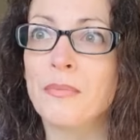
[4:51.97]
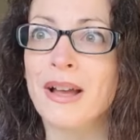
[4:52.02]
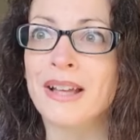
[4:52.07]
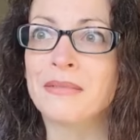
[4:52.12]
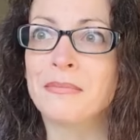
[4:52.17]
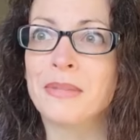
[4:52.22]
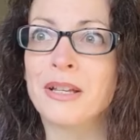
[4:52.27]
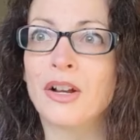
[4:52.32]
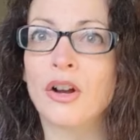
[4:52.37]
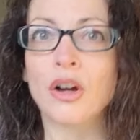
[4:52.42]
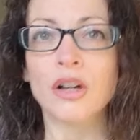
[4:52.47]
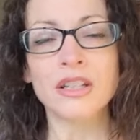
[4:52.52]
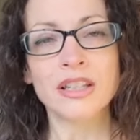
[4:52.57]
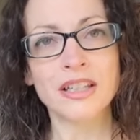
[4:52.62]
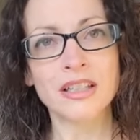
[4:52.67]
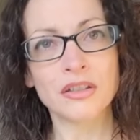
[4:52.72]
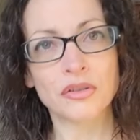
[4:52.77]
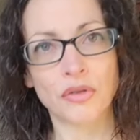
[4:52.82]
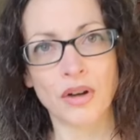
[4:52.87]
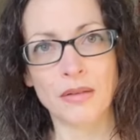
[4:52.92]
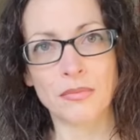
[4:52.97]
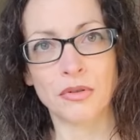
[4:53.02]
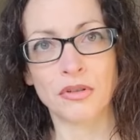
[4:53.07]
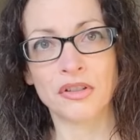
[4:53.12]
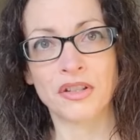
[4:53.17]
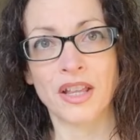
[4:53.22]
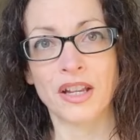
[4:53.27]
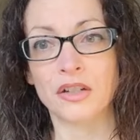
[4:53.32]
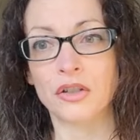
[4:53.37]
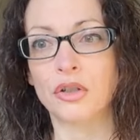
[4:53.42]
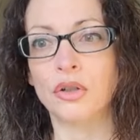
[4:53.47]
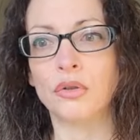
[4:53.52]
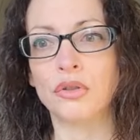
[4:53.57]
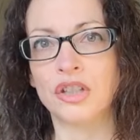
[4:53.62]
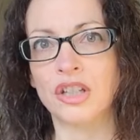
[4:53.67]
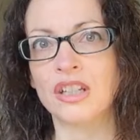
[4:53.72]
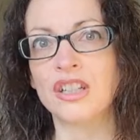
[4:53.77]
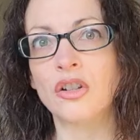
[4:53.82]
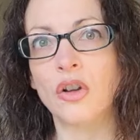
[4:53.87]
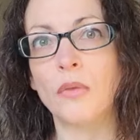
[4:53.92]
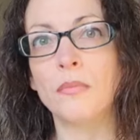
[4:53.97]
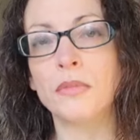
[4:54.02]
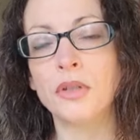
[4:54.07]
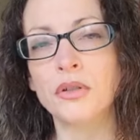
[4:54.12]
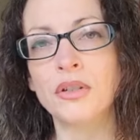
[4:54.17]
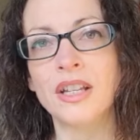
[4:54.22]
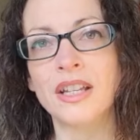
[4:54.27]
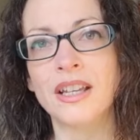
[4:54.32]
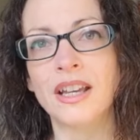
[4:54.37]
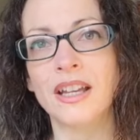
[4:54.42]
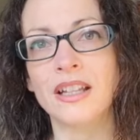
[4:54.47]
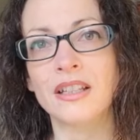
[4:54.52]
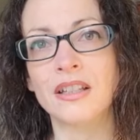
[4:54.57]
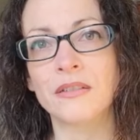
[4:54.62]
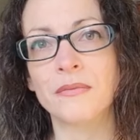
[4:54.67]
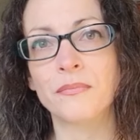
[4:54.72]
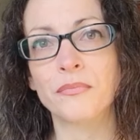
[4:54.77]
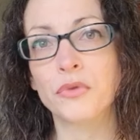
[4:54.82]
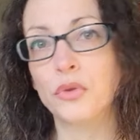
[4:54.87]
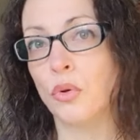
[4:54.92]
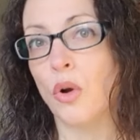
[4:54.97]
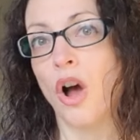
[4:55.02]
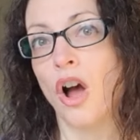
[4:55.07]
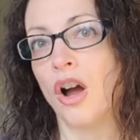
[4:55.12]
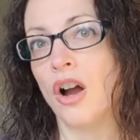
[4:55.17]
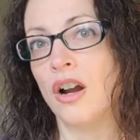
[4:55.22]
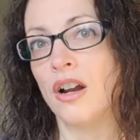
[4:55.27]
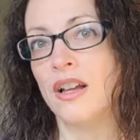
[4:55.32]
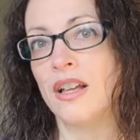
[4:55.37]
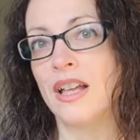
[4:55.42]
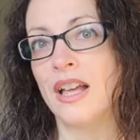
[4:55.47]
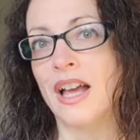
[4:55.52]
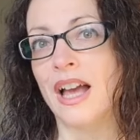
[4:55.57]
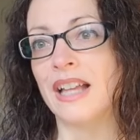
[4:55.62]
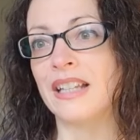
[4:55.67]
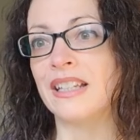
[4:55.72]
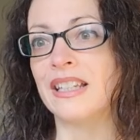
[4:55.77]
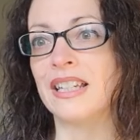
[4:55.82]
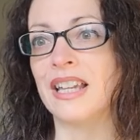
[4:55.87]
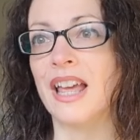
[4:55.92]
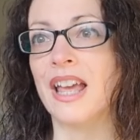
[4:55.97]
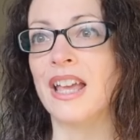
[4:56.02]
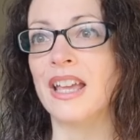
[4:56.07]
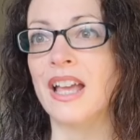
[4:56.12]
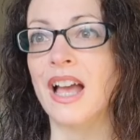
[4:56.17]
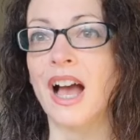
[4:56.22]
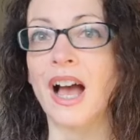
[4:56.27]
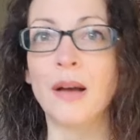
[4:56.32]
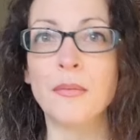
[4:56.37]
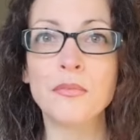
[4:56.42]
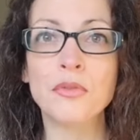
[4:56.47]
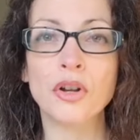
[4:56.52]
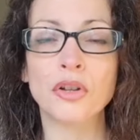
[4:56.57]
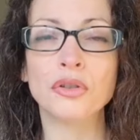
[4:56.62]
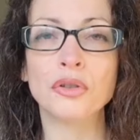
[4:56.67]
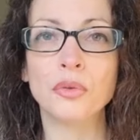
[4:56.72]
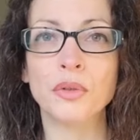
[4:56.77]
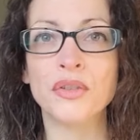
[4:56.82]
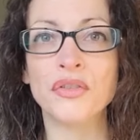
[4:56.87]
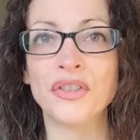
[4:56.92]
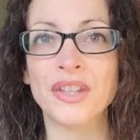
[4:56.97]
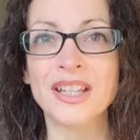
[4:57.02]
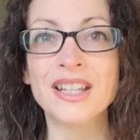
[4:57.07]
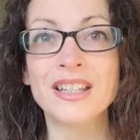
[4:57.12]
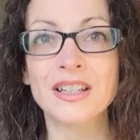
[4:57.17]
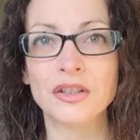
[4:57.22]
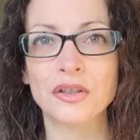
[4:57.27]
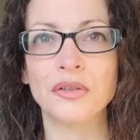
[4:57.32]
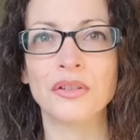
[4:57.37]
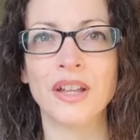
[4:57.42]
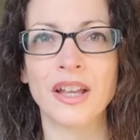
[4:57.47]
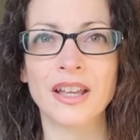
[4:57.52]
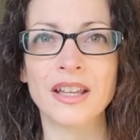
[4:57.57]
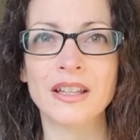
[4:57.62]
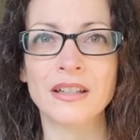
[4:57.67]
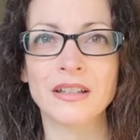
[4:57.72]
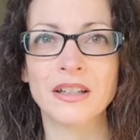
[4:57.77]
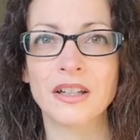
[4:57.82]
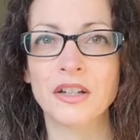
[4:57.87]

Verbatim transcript: might be causing troubles there. So just communicate to her and say, I'm not doing this today.